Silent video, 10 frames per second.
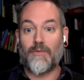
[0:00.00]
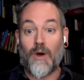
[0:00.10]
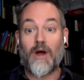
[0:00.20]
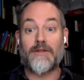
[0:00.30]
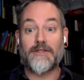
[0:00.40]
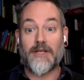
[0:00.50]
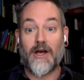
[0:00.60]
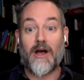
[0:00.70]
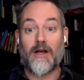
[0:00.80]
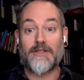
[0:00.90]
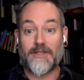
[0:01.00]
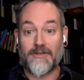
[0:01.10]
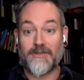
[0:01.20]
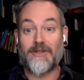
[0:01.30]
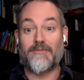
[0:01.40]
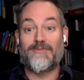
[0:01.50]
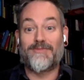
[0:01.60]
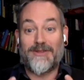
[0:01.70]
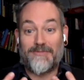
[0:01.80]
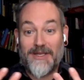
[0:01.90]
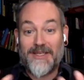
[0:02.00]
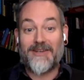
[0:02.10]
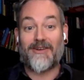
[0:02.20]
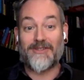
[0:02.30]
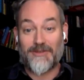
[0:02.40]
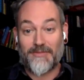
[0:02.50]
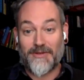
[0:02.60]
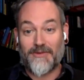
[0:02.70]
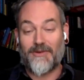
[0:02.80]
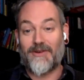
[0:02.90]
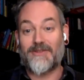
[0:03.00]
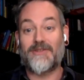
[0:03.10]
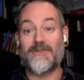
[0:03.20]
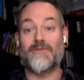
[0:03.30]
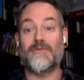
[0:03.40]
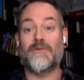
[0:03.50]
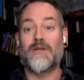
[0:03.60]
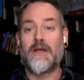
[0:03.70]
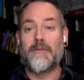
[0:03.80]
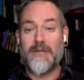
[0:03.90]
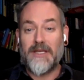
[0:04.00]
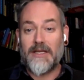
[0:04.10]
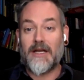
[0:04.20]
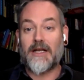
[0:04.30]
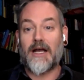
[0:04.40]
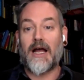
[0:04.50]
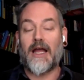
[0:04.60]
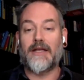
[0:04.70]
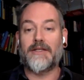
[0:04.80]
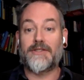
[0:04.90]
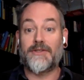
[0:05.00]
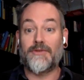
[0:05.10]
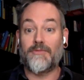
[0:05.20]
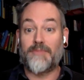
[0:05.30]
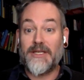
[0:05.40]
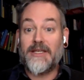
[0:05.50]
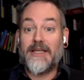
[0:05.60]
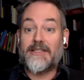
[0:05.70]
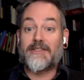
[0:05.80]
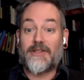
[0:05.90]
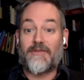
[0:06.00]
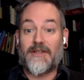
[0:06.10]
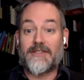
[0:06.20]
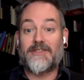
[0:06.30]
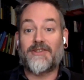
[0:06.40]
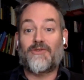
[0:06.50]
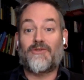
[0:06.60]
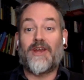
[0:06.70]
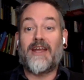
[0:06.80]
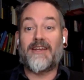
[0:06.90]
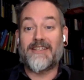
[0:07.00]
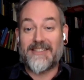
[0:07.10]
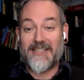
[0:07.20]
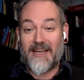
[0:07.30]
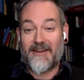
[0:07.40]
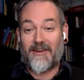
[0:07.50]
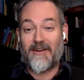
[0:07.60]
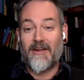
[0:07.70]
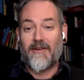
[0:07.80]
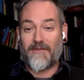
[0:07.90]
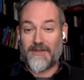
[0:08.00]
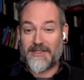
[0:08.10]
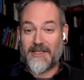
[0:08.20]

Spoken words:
walk the talk, to be an entrepreneur, to be a guide, to be in service, to create a container for